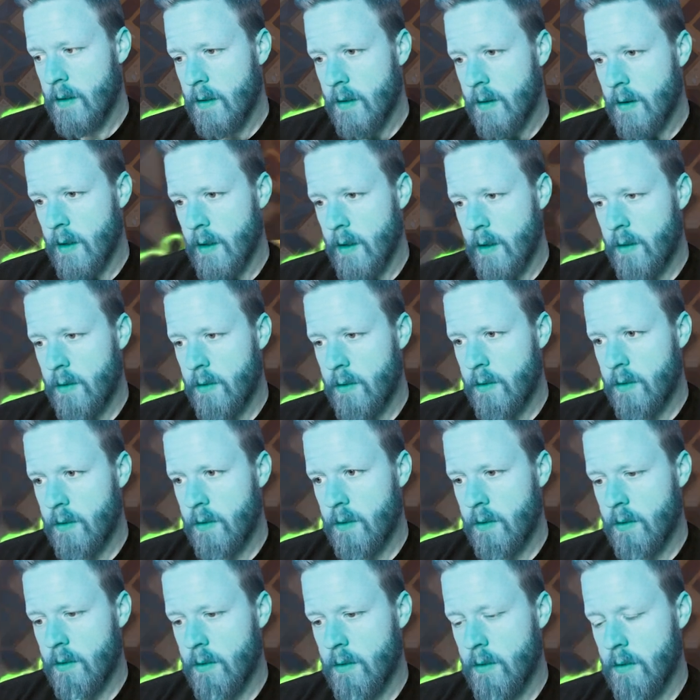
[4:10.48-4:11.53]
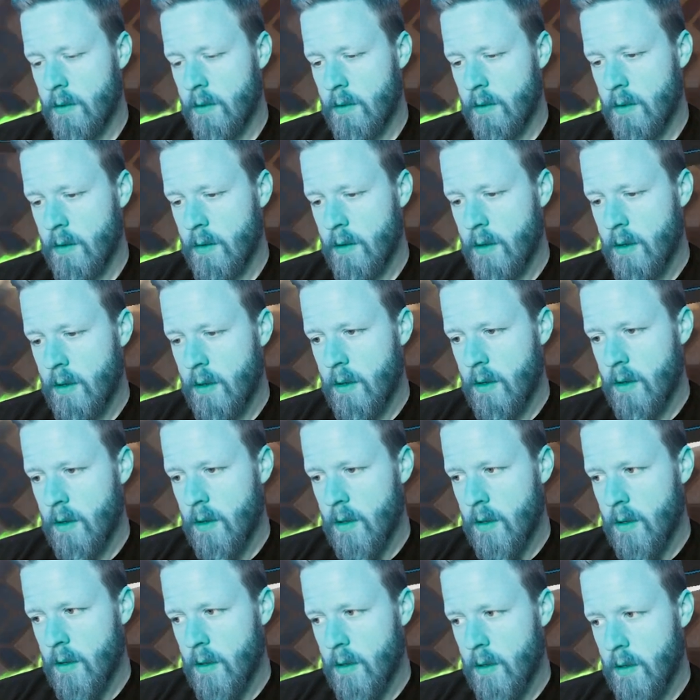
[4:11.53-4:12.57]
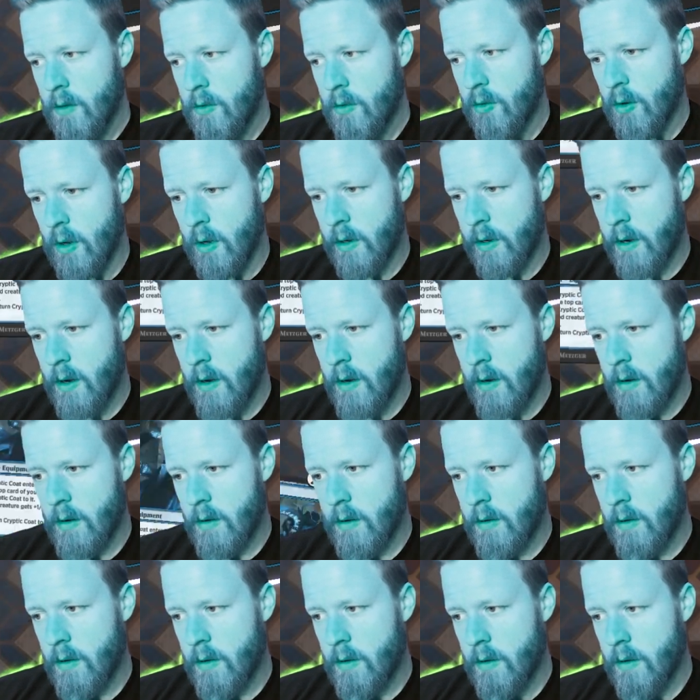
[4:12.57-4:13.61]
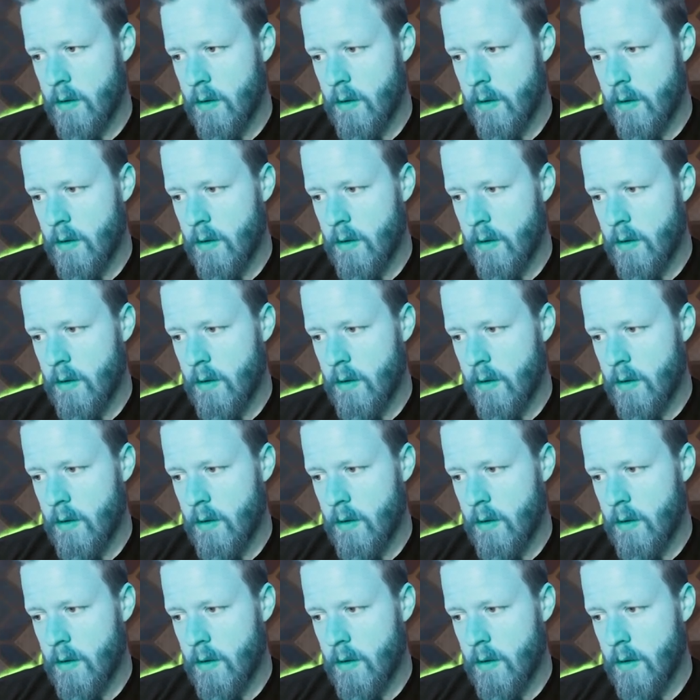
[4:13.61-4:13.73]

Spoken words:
Nice. Draw a card.